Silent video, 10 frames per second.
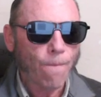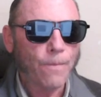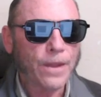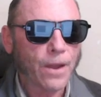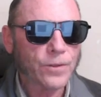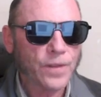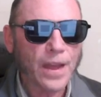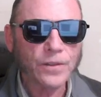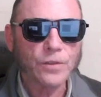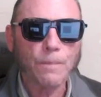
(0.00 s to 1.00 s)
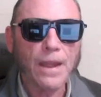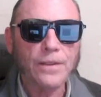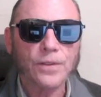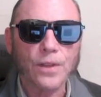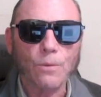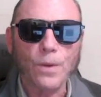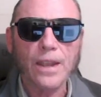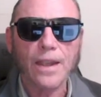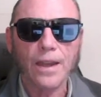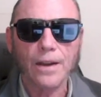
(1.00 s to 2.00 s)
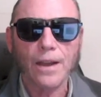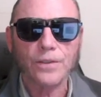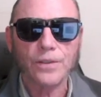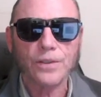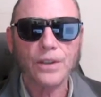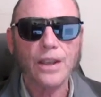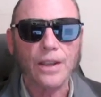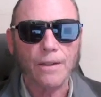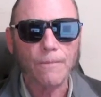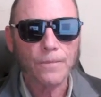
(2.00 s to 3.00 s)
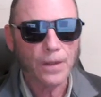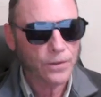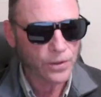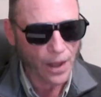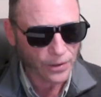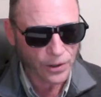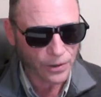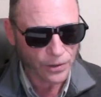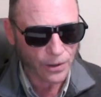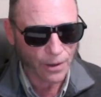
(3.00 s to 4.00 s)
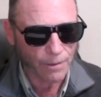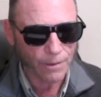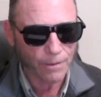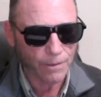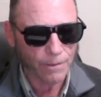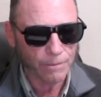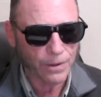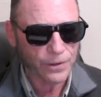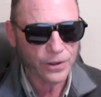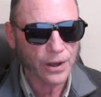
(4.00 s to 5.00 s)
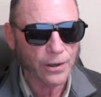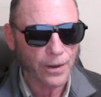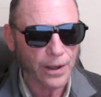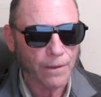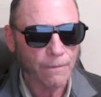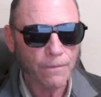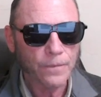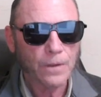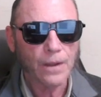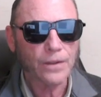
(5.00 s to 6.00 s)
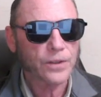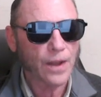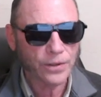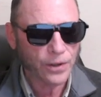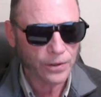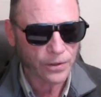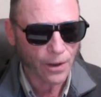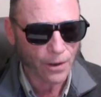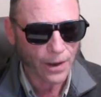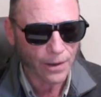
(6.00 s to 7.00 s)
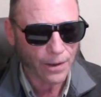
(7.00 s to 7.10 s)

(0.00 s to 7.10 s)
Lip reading: Because that space that we cannot see, it's not just our machinery, it's not just our